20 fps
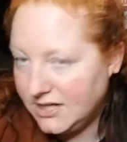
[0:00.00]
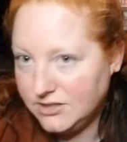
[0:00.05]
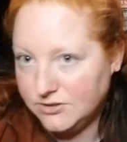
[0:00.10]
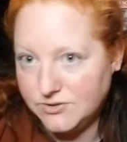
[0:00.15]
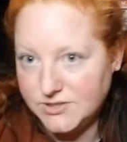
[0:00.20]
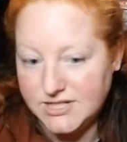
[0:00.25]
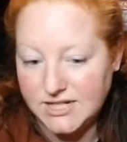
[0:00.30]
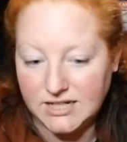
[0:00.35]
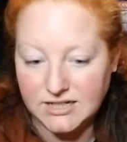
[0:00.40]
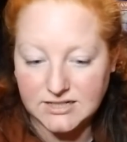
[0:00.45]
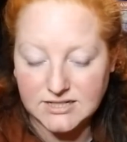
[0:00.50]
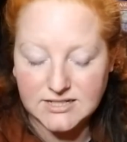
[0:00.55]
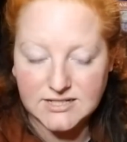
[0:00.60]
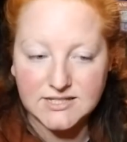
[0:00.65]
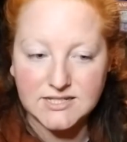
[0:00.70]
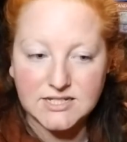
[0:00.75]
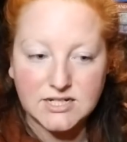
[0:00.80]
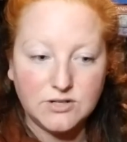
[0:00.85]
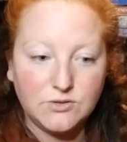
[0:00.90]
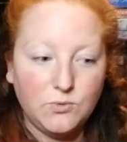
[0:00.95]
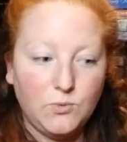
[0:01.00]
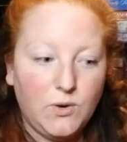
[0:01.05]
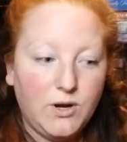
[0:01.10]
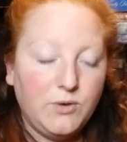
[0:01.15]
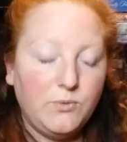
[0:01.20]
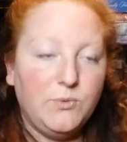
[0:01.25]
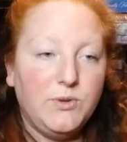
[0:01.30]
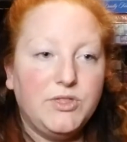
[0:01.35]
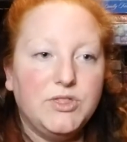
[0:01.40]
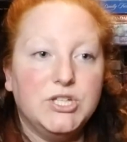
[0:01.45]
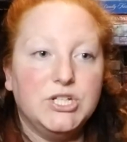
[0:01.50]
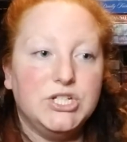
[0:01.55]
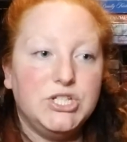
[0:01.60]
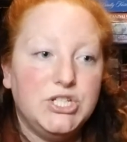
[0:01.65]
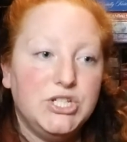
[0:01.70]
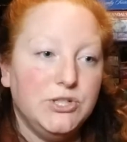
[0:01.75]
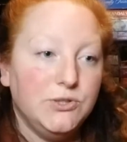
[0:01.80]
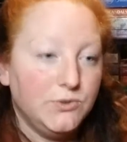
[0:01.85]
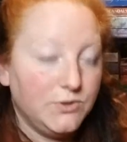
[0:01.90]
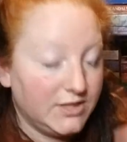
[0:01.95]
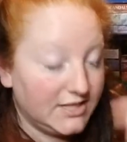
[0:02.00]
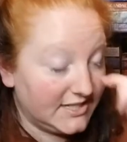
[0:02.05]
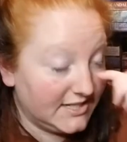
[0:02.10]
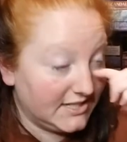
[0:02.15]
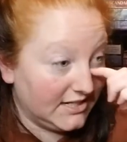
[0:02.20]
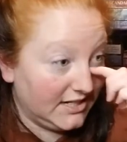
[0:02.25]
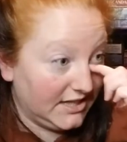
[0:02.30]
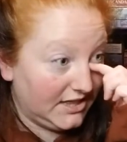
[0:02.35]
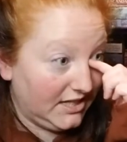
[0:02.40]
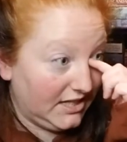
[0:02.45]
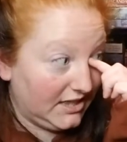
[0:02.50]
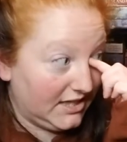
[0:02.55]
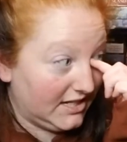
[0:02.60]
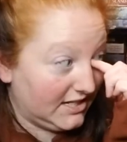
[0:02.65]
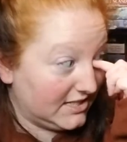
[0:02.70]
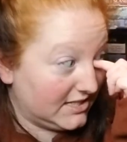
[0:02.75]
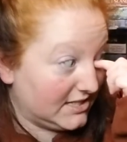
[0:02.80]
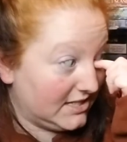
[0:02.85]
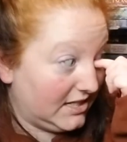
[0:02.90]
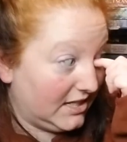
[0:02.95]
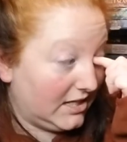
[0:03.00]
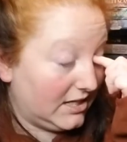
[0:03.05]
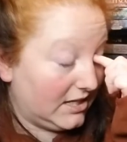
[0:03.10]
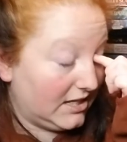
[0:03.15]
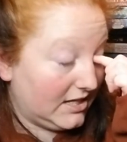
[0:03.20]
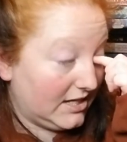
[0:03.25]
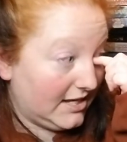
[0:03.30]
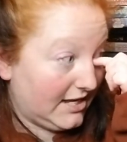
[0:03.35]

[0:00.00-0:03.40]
know Dana's done one with the Dukes, and I think that's like